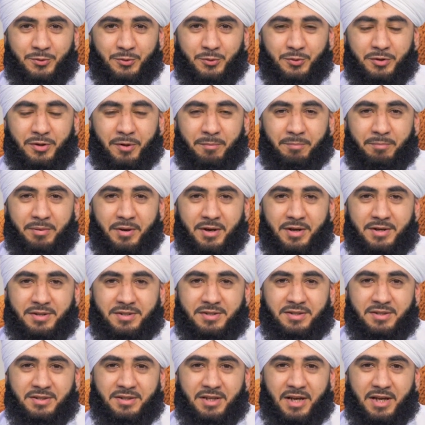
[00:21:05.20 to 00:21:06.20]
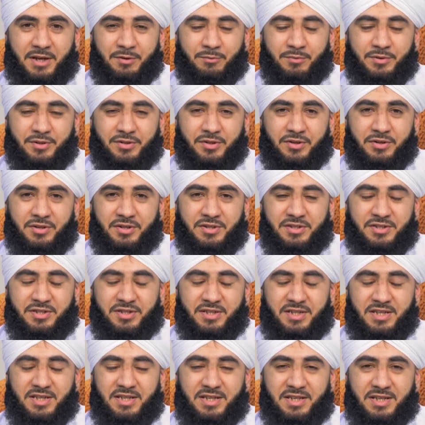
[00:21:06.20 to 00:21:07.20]
to the person that he was going to
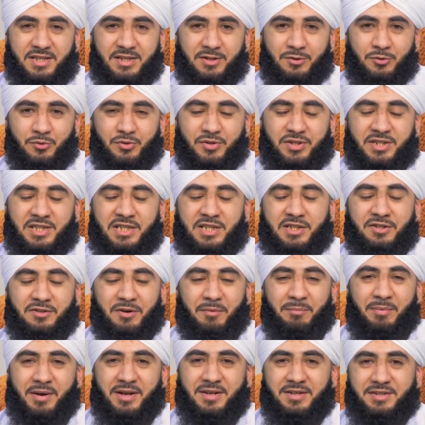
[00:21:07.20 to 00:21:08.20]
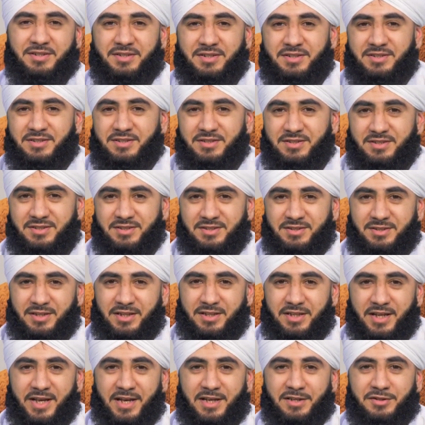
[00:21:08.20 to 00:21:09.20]
see to seek repentance,
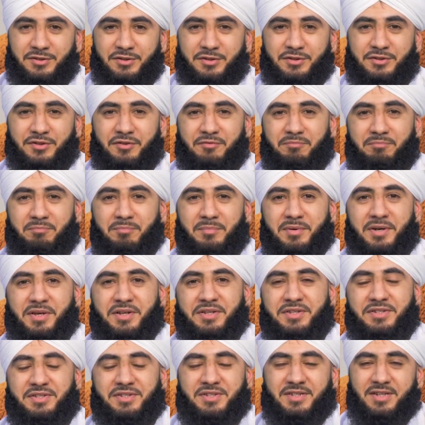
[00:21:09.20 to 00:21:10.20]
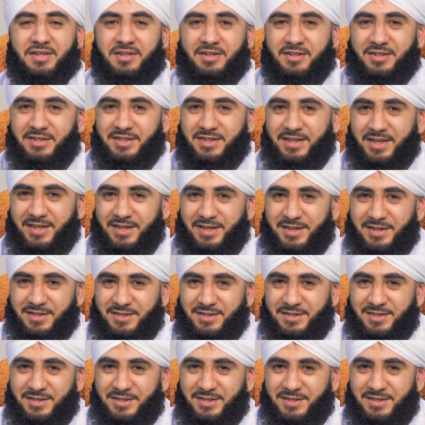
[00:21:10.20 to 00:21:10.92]
then the angels of mercy are going to take